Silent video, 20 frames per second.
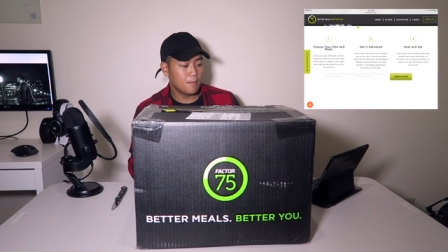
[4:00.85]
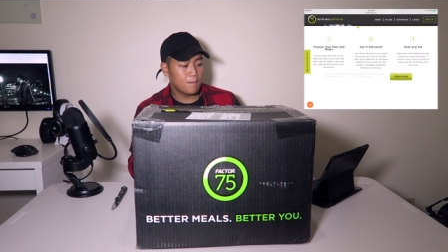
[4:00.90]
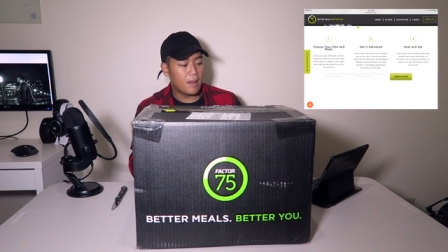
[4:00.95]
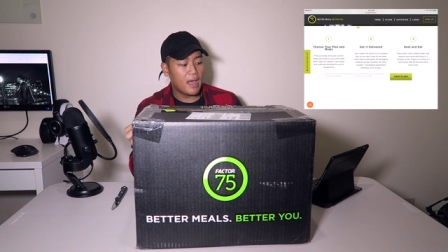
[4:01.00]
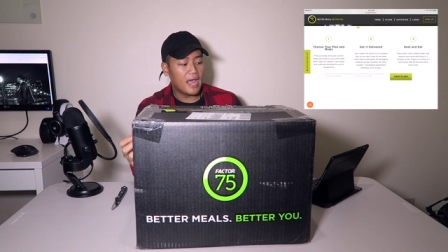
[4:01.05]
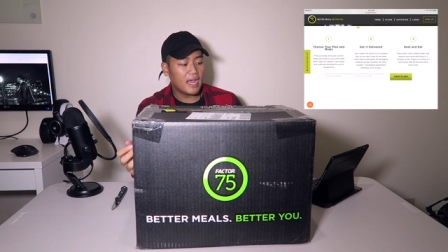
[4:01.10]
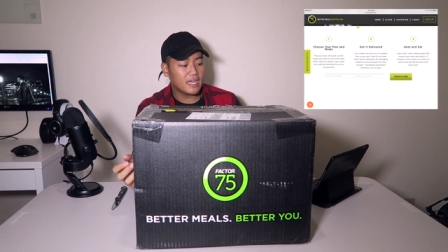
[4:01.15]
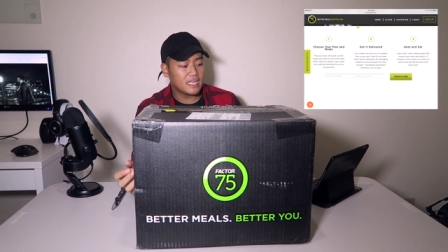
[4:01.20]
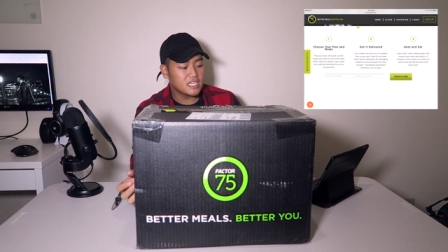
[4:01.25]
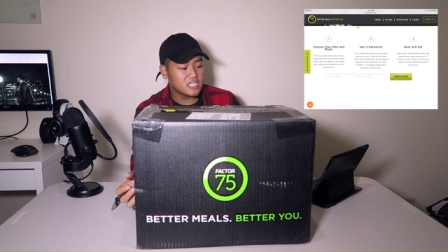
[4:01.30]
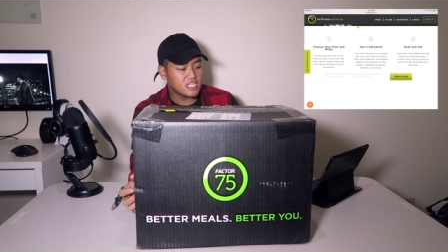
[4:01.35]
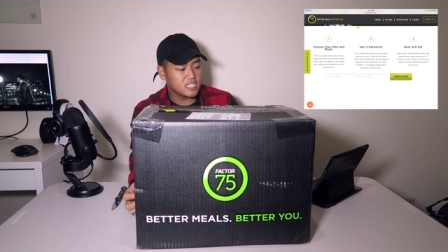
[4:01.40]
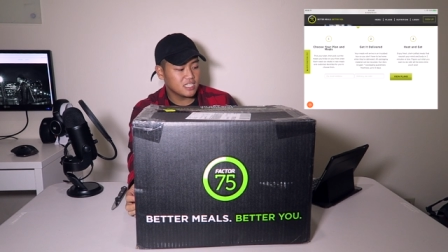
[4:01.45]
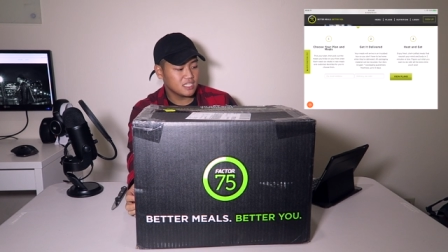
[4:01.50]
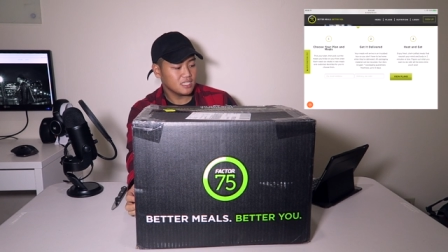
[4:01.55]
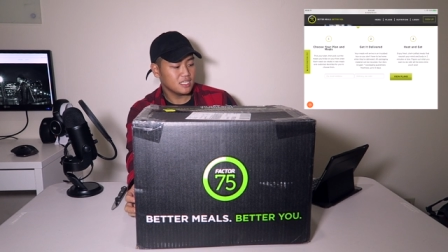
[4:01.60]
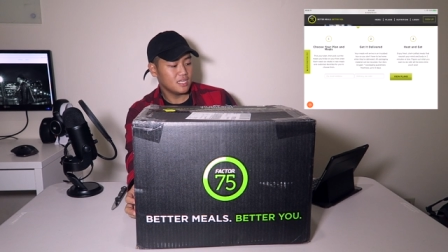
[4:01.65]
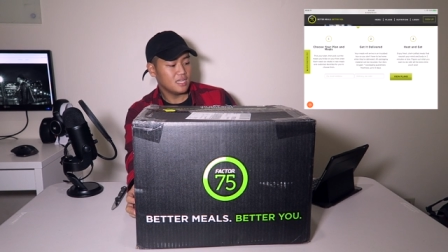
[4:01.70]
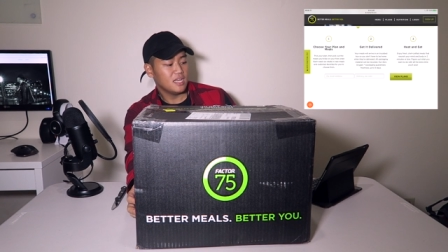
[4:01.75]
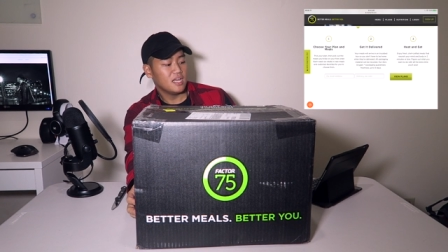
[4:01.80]

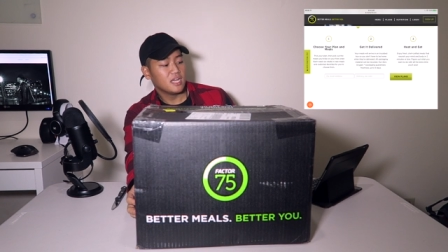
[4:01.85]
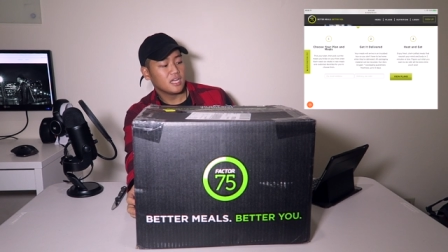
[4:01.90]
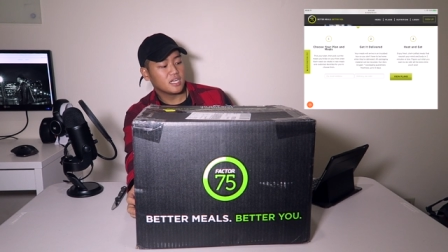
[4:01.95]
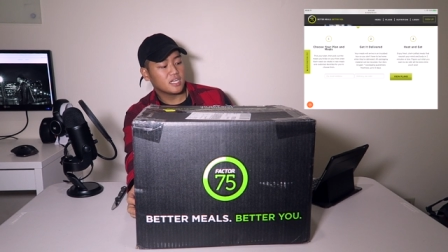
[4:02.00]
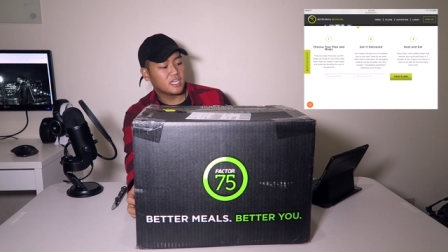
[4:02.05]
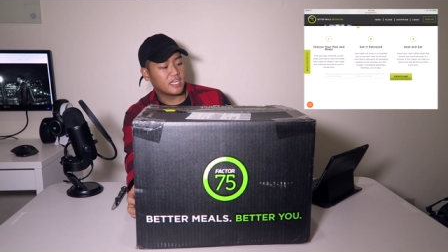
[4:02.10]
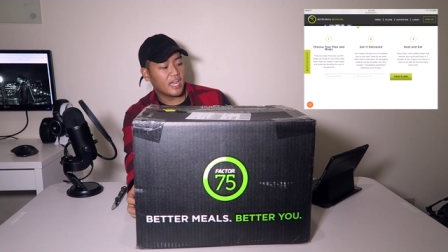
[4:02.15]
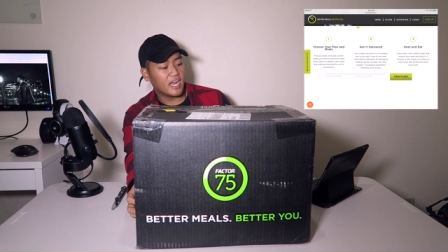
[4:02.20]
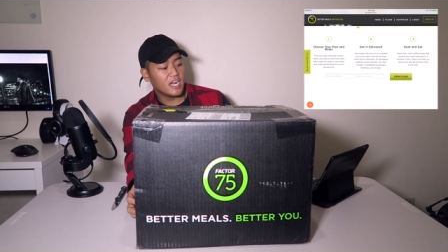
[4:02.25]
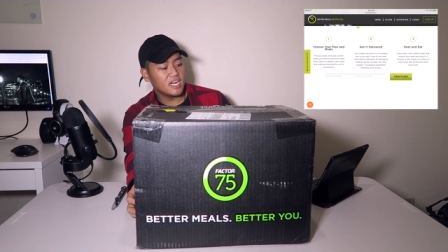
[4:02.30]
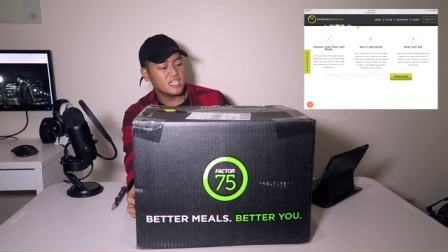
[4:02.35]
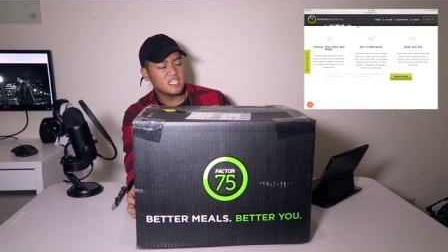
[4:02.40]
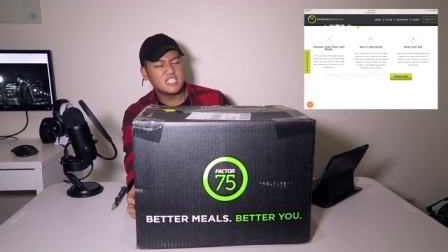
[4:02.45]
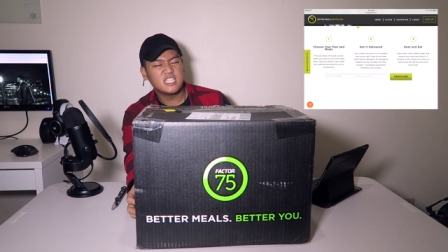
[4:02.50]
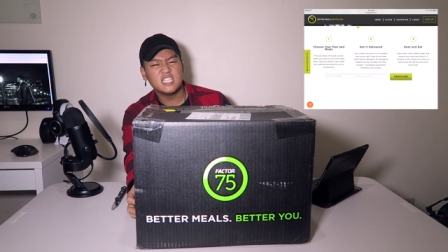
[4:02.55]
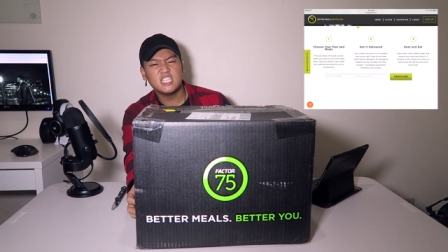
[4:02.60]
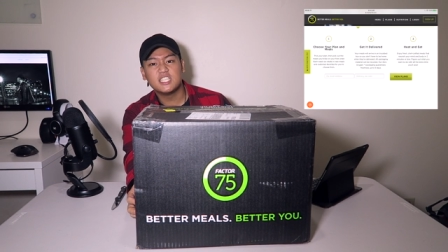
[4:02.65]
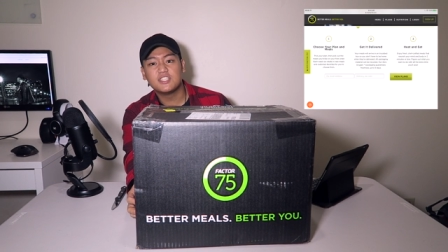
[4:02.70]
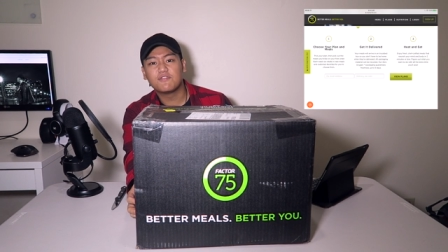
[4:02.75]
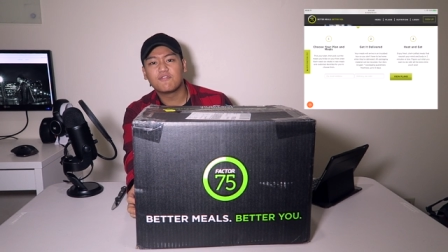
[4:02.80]
packaging
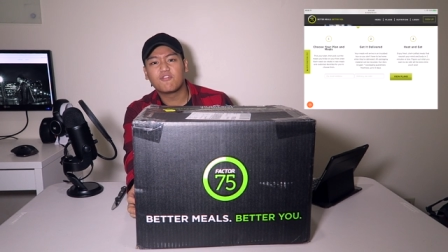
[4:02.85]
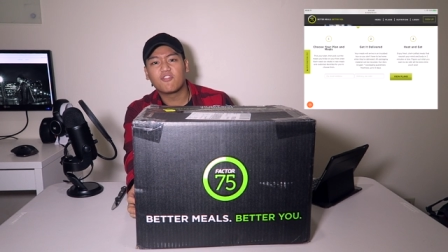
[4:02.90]
guarantees